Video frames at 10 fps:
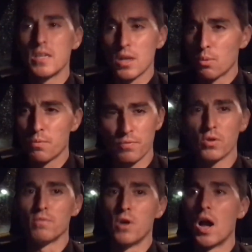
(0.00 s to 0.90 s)
they were
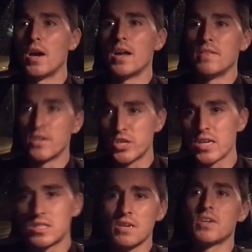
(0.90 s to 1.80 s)
full of run, and then
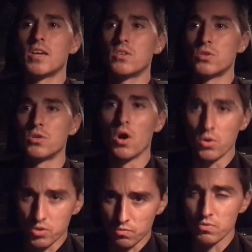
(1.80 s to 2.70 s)
Jack Stephen kicked 2
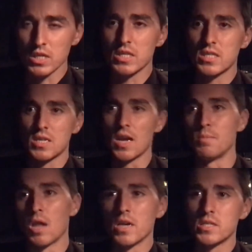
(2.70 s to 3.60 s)
goals and really
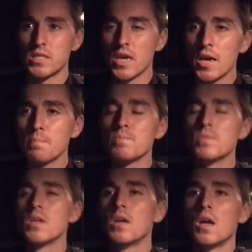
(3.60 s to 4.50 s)
stabilised the team.
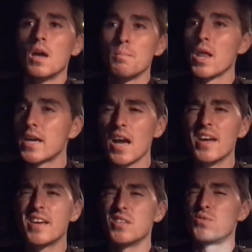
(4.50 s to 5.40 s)
Blake
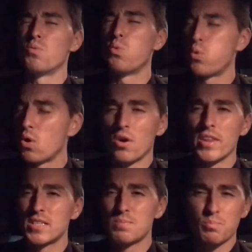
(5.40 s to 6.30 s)
Akers,
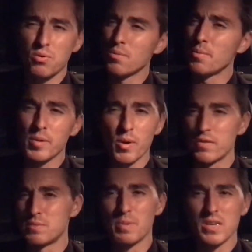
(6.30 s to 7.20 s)
that's probably one
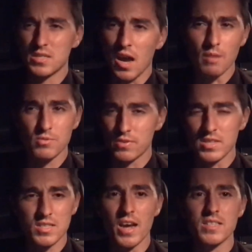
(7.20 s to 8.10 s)
of his best games for
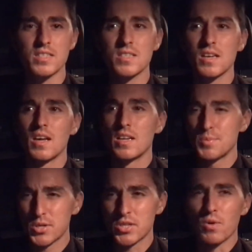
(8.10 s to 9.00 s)
the Saints,
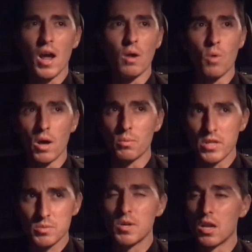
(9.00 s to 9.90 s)
especially round one, where
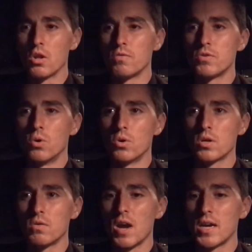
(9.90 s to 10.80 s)
there's been a lot of talk
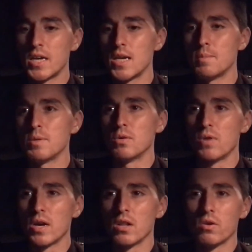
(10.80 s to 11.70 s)
around him and
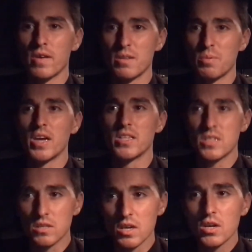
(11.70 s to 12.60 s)
around a lot of other players
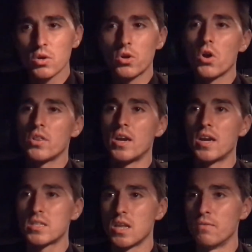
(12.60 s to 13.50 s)
that could go to that
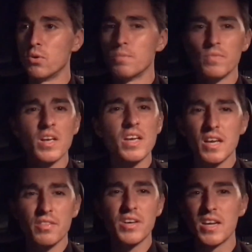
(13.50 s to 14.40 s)
next level.
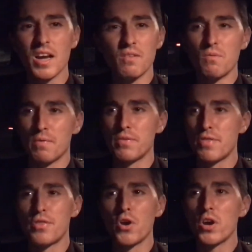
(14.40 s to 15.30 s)
I think he had roughly
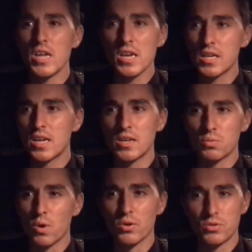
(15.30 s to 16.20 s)
30 and kicked
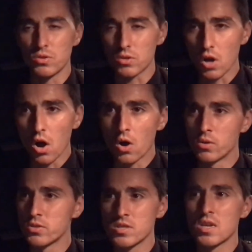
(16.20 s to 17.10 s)
1 or 2
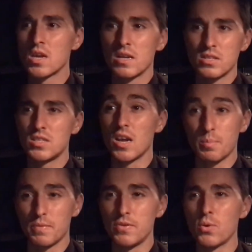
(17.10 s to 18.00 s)
goals, set
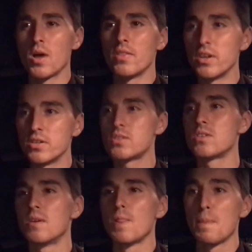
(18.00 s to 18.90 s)
up a few others.
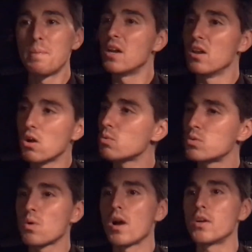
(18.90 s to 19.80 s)
Ben Long
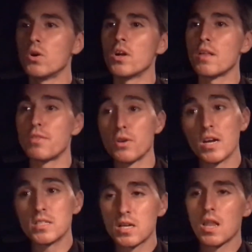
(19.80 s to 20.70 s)
was quite good. I thought
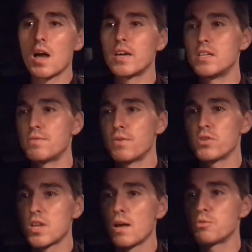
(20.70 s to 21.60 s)
Hunter Clark in his
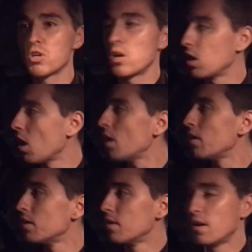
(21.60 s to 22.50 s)
first game showed a lot.
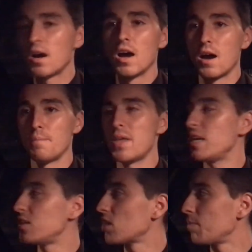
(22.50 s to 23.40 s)

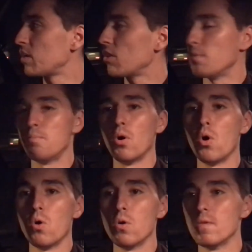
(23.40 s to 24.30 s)
Anytime he got the
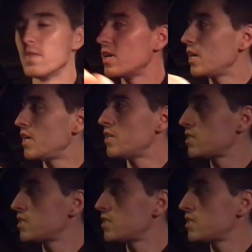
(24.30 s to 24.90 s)
ball, he